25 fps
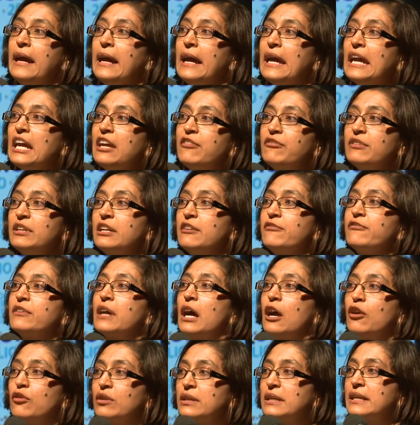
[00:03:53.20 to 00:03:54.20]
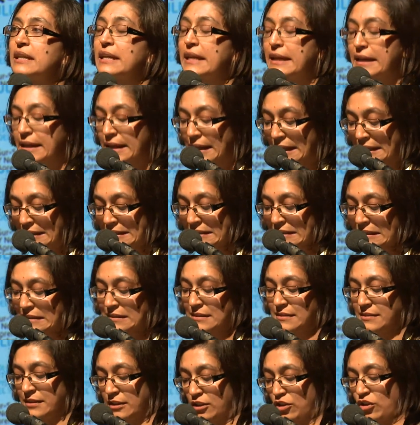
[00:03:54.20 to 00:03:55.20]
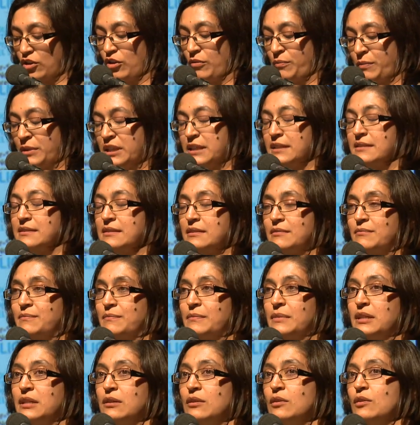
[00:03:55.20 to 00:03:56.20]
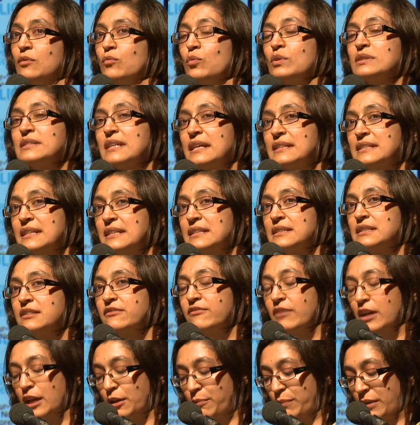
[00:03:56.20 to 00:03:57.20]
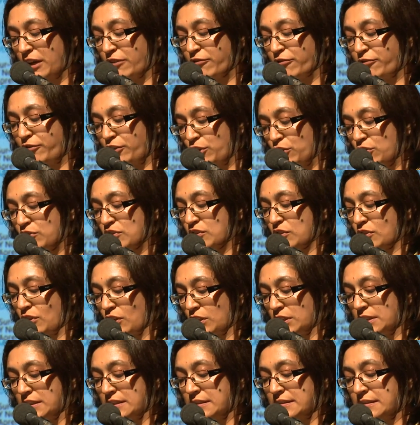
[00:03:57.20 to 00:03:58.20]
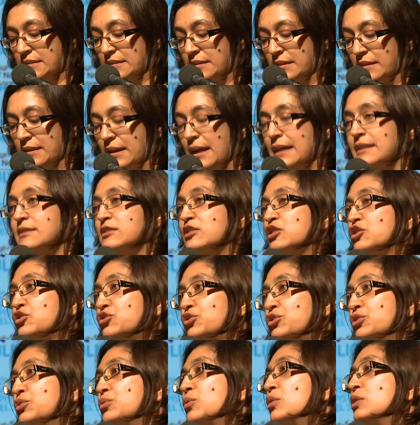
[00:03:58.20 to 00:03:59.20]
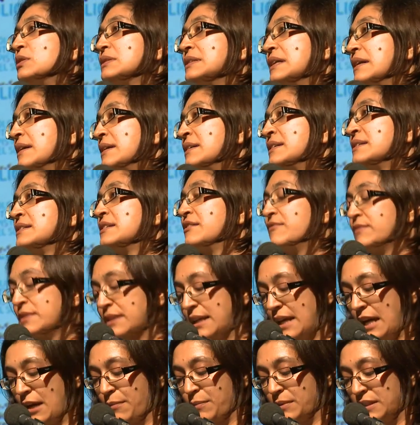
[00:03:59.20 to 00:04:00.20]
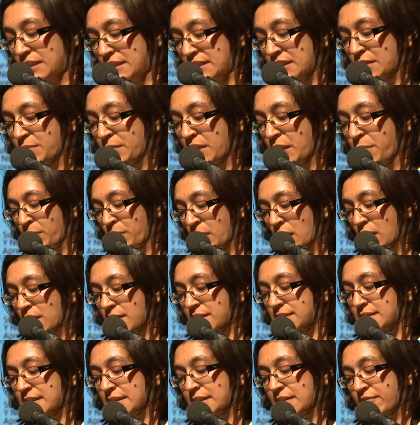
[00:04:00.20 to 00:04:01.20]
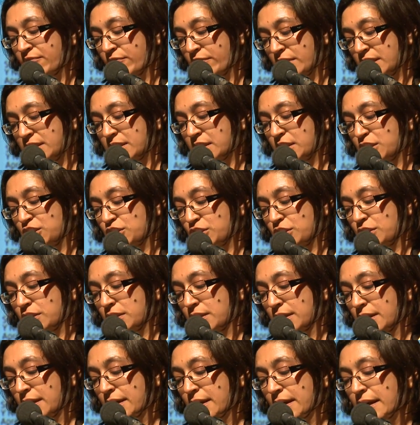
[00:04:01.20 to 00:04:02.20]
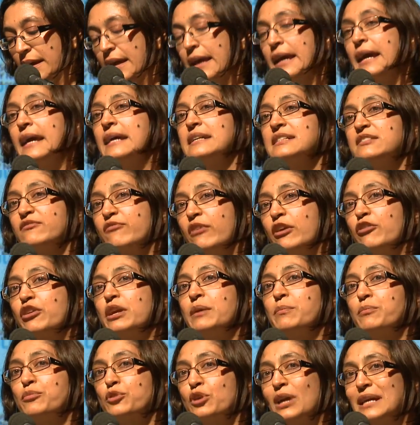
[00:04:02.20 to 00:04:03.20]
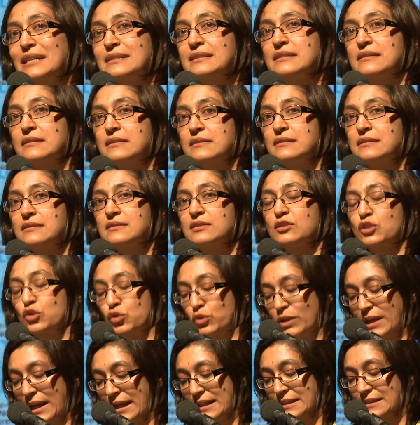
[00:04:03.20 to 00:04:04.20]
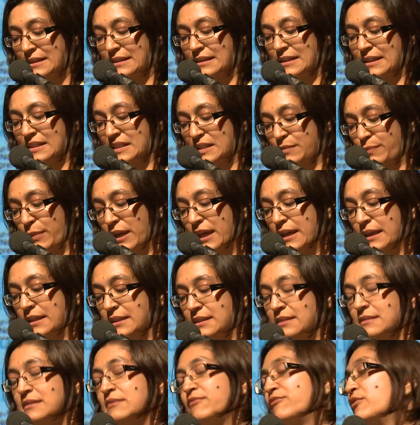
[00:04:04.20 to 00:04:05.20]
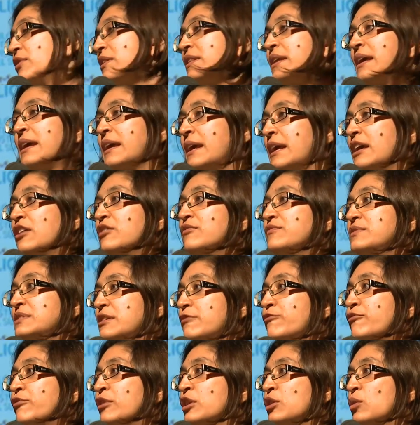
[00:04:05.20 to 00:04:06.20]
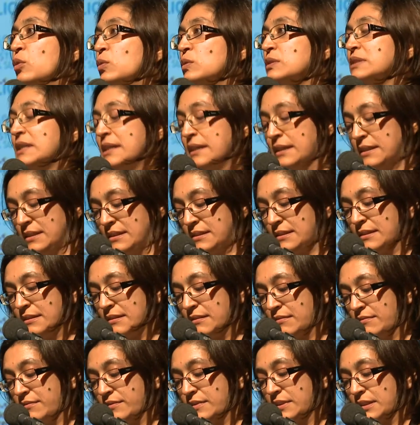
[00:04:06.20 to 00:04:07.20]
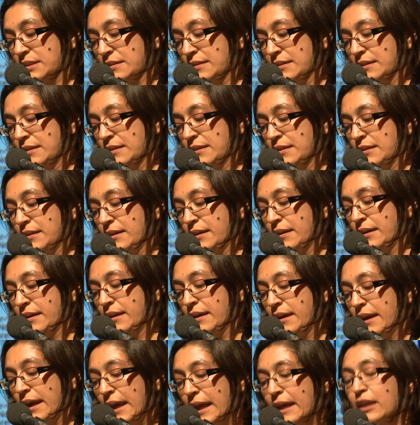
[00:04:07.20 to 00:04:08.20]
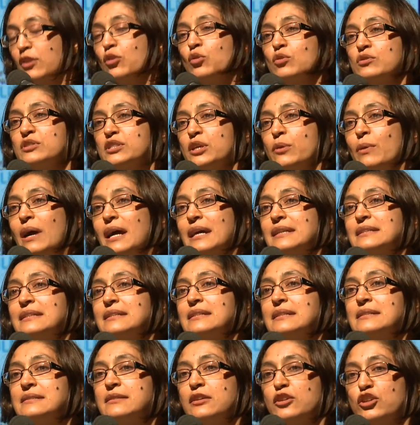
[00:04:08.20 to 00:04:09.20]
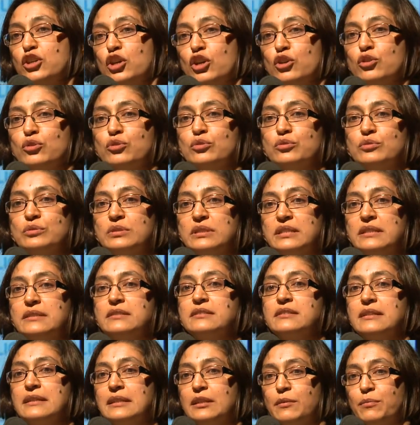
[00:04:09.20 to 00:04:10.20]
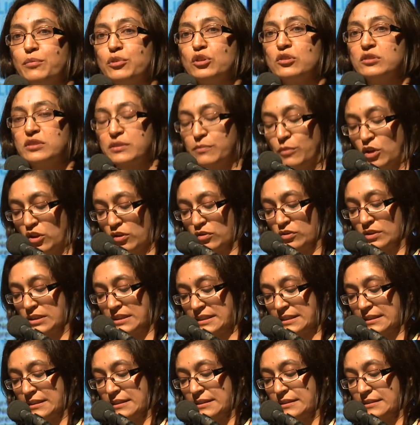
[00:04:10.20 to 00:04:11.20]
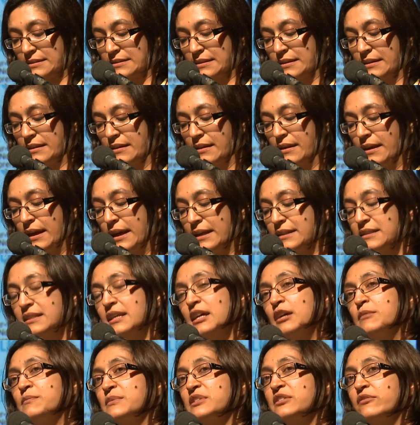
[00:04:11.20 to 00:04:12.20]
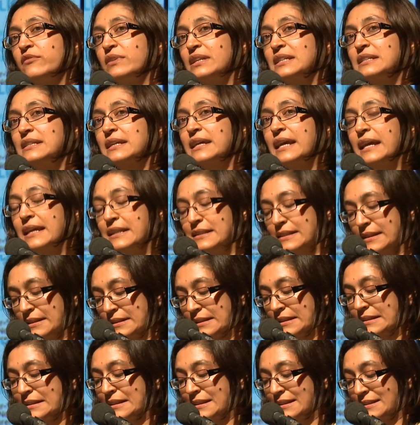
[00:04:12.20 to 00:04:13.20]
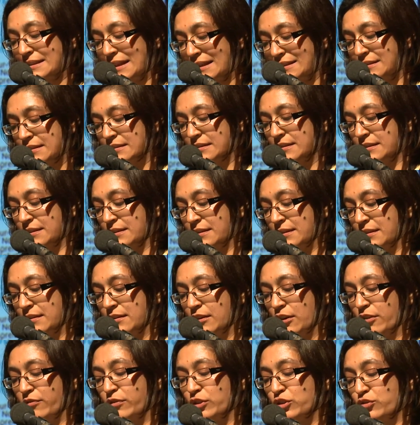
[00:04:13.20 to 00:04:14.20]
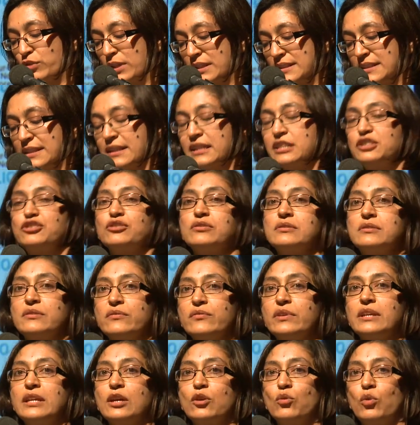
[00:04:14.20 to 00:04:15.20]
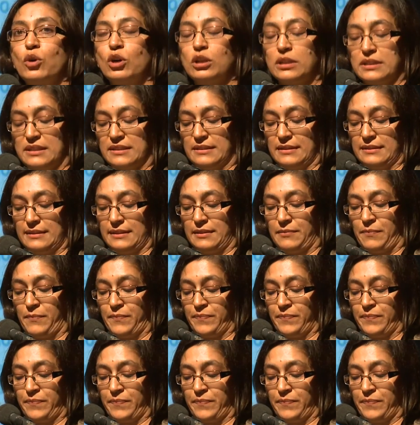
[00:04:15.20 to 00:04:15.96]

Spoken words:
Even if currently existing communism was identified by few scholars as the true alternative to capitalism Marx had envisaged, its very presence created the space for thinking of different alternatives. It also acted as a goad to liberal democracies in terms of indicating the necessity of addressing issues of inequality,